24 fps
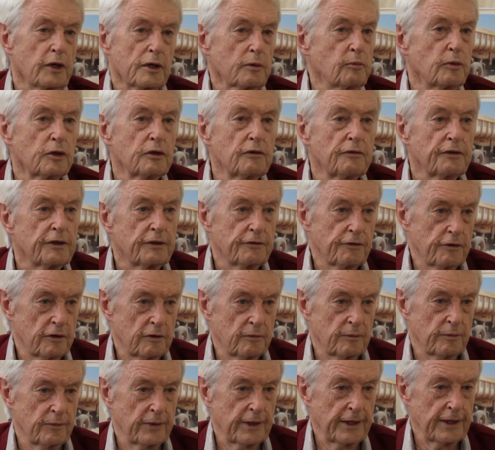remove it
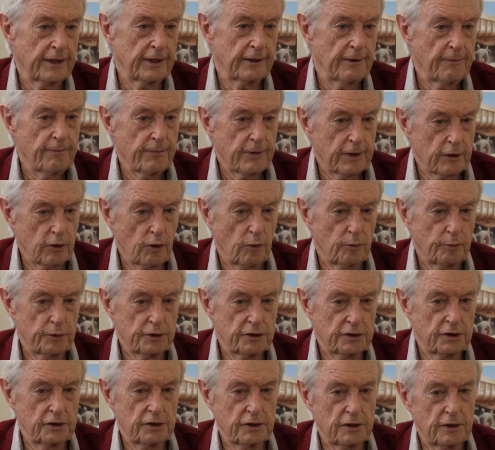from the
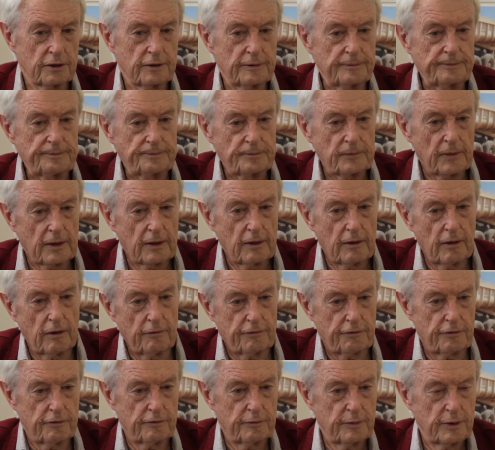composition or
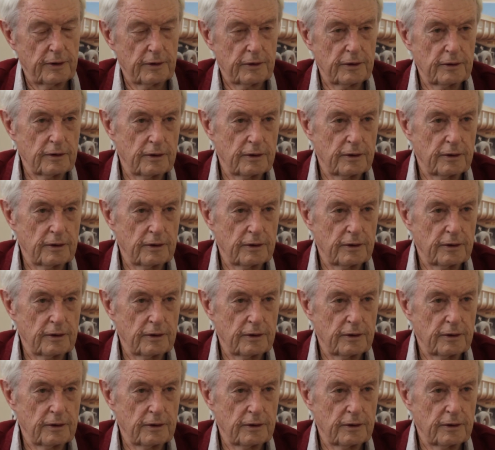from the